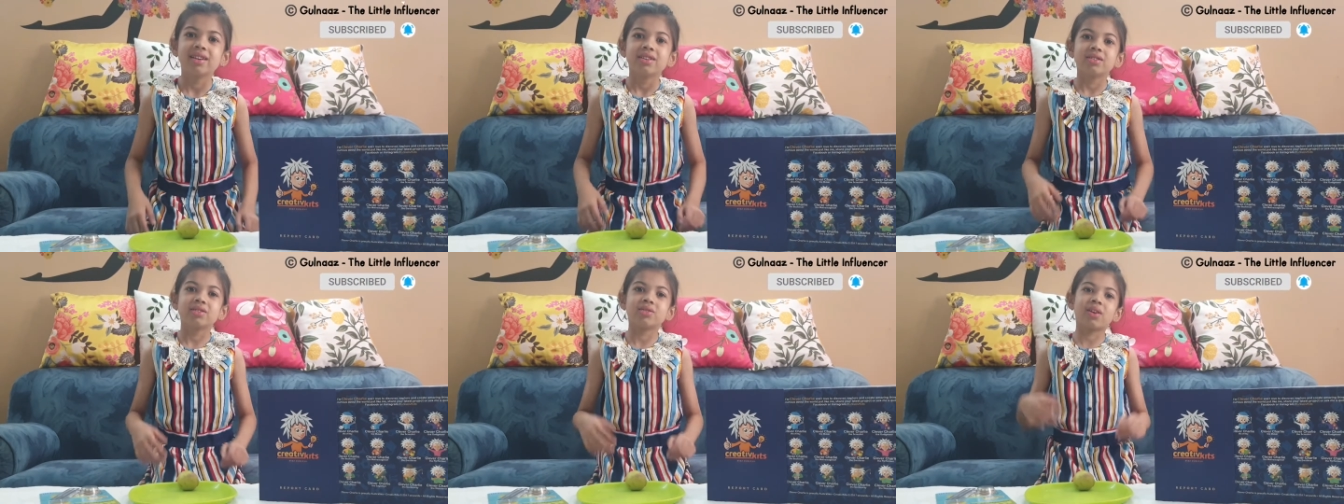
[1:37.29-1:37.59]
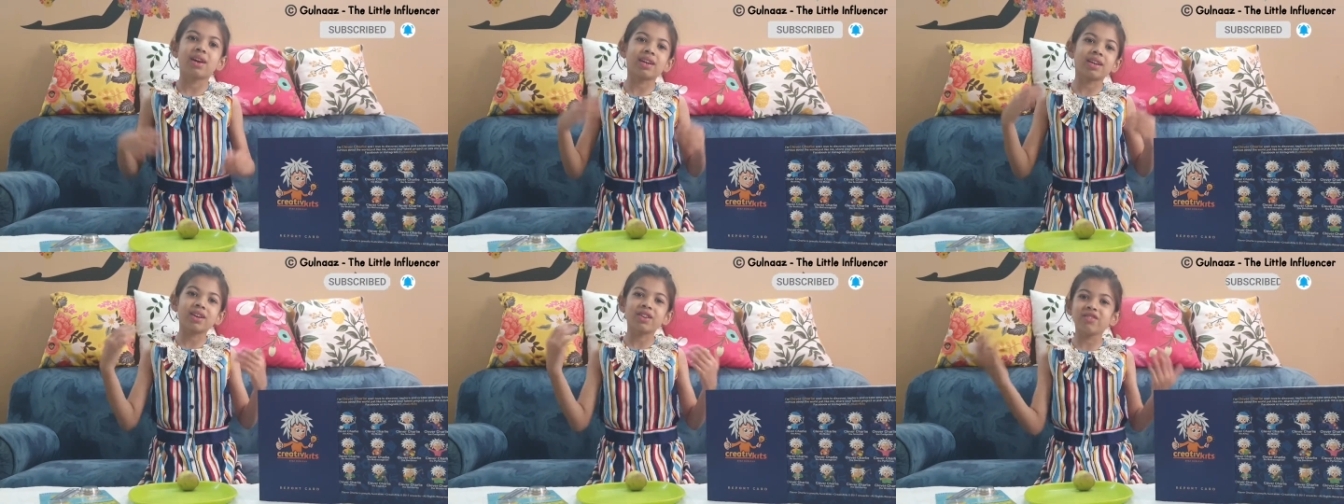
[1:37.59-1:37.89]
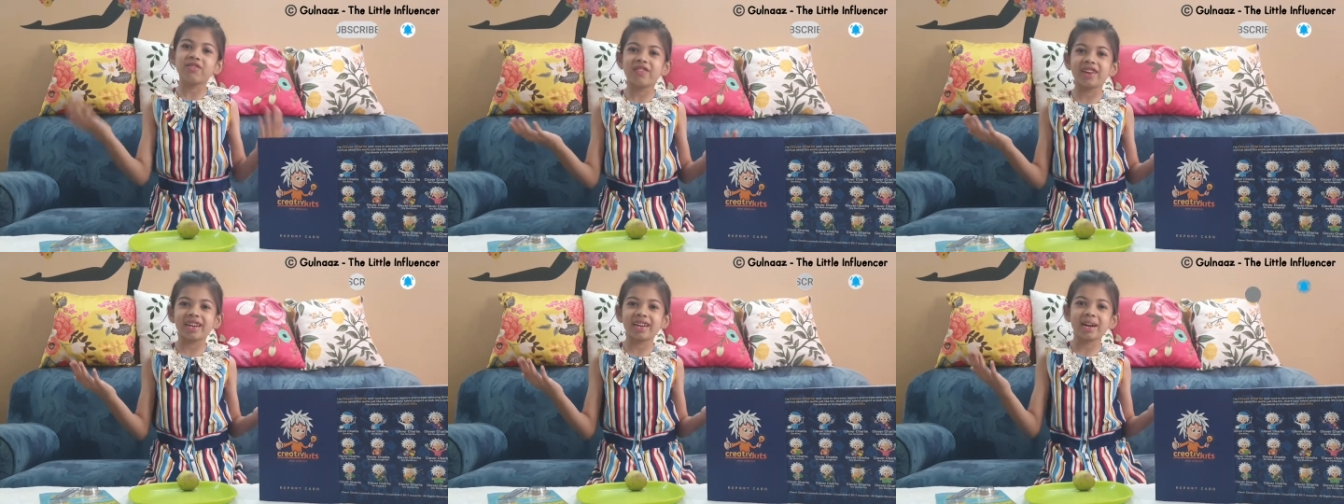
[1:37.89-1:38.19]
so I
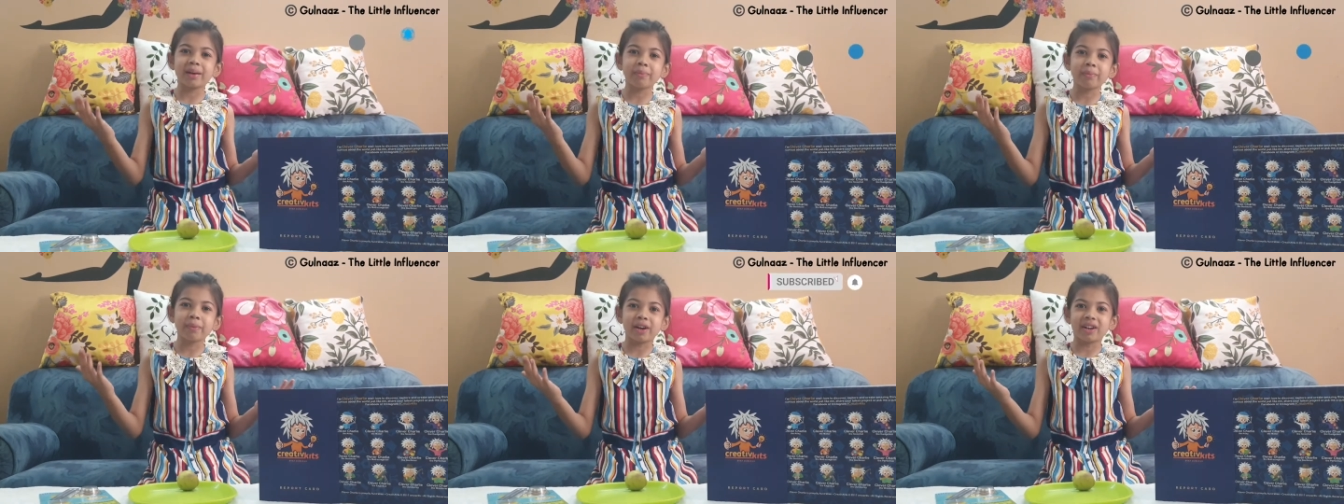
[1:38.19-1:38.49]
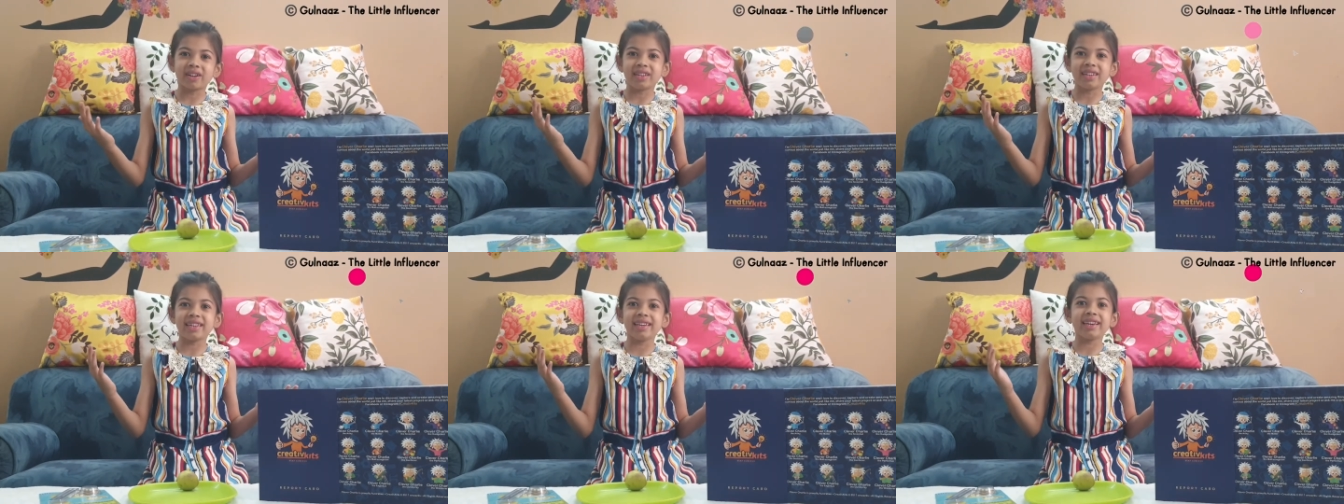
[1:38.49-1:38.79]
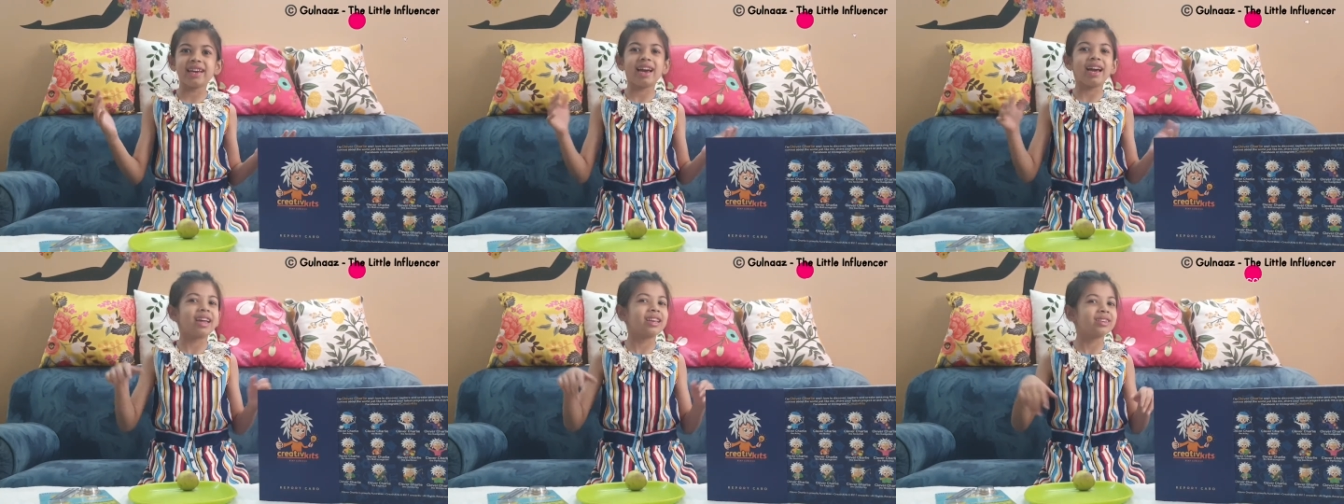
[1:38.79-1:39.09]
could wake up early
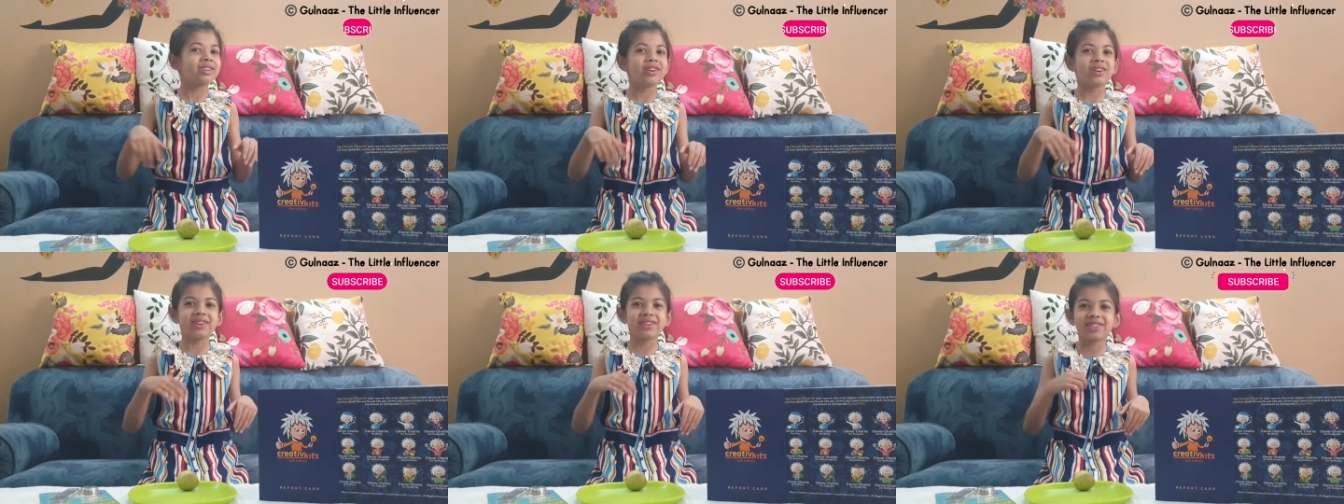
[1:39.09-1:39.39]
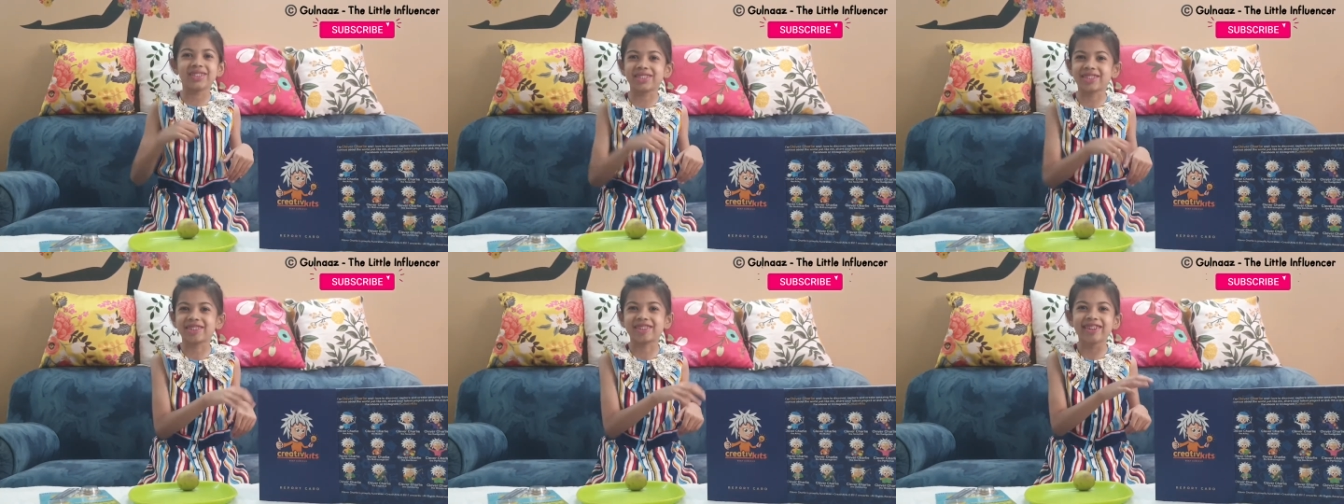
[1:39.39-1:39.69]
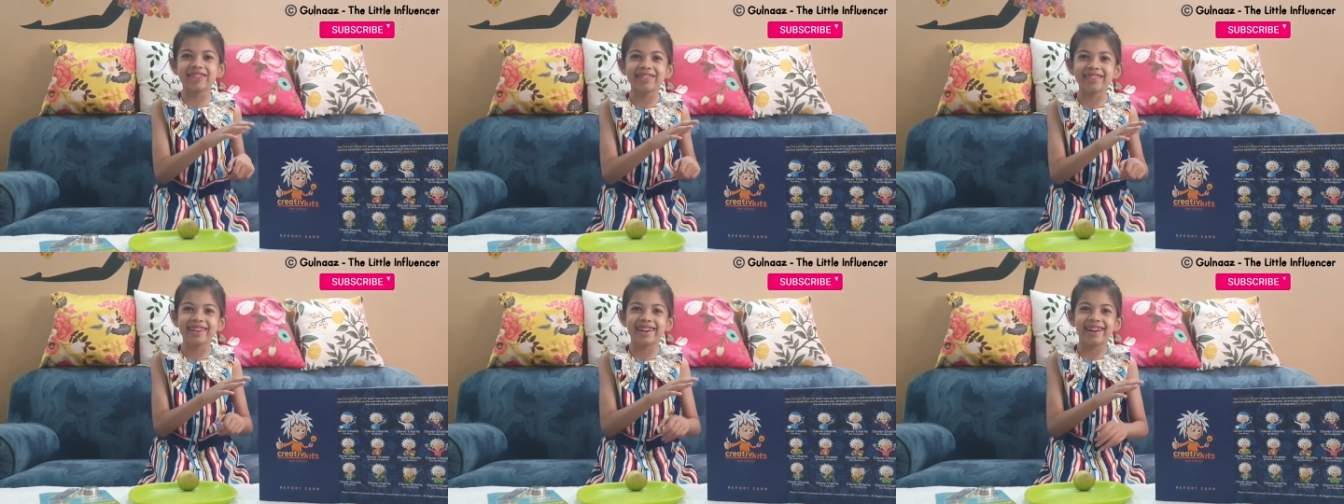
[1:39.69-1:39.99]
and go to school